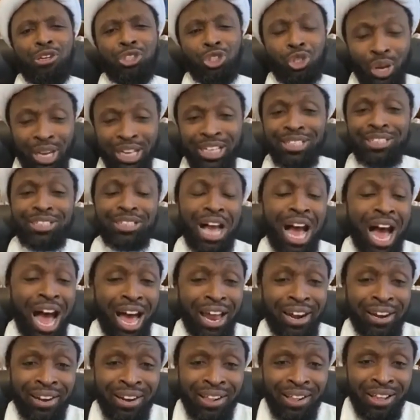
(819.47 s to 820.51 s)
So
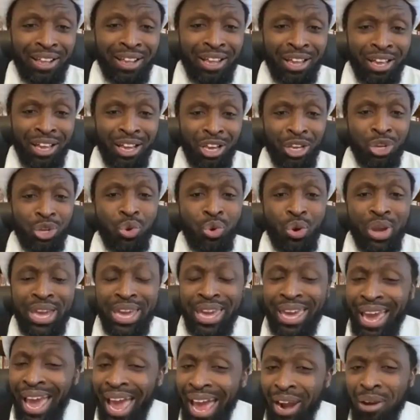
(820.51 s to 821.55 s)
insan, you
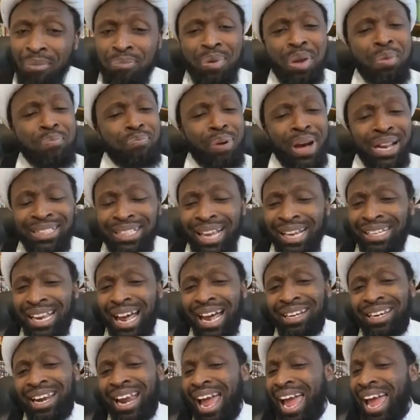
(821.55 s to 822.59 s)
can be better
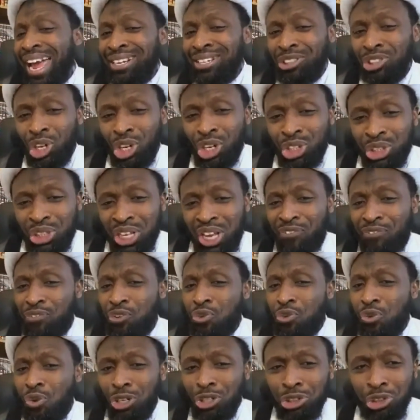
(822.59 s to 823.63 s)
than angels if
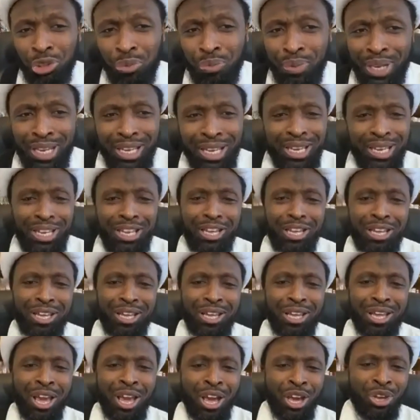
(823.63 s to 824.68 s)
you want to be.
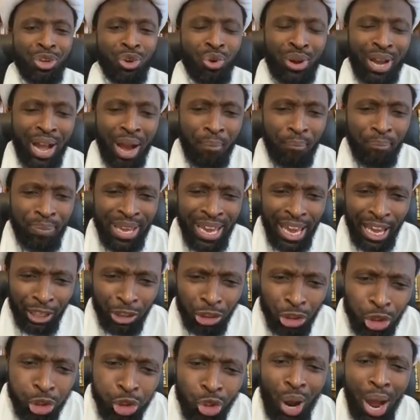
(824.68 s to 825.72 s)
You can be a
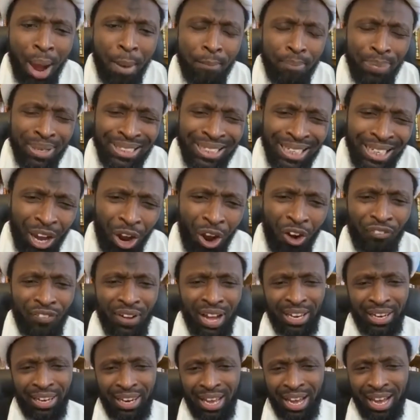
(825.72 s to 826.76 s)
true ambassador of
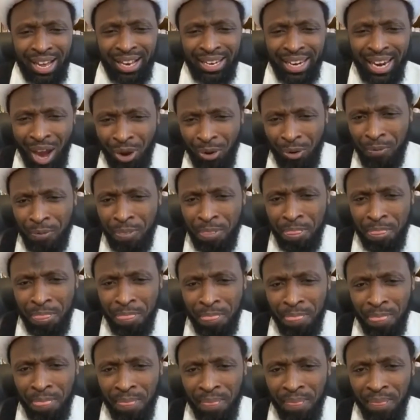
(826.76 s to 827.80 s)
Allah. Now,
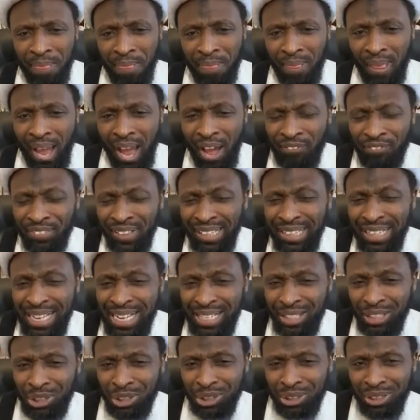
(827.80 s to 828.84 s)
after
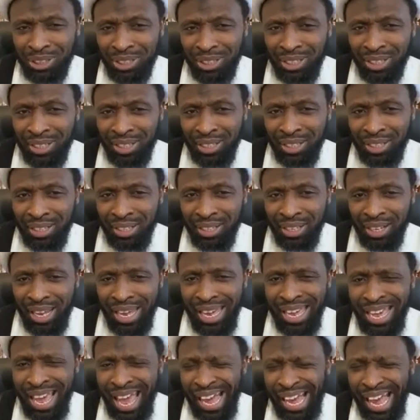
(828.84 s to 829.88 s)
this,
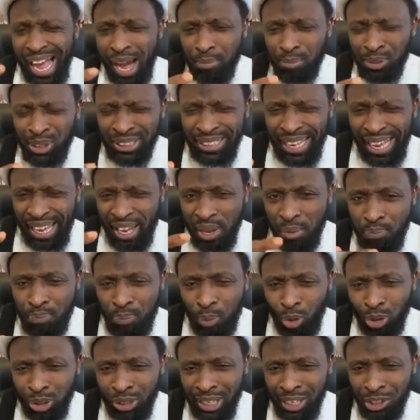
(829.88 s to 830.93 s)
here comes the
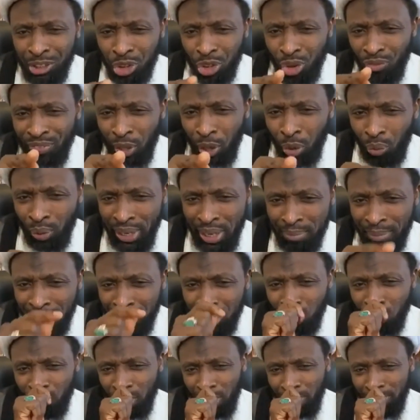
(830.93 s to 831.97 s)
importance of the holy
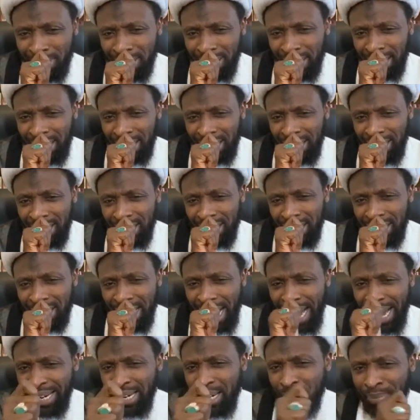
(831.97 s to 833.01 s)
month of Ramadan.
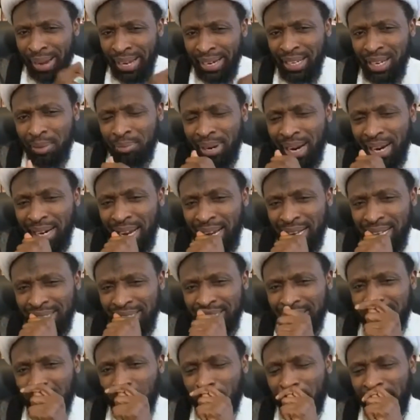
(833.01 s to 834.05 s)
Kindly, my dear brother and
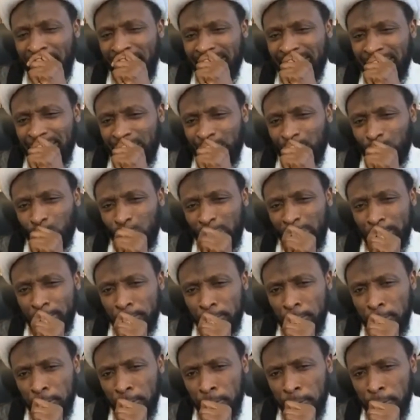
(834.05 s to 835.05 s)
sister, pay attention to this.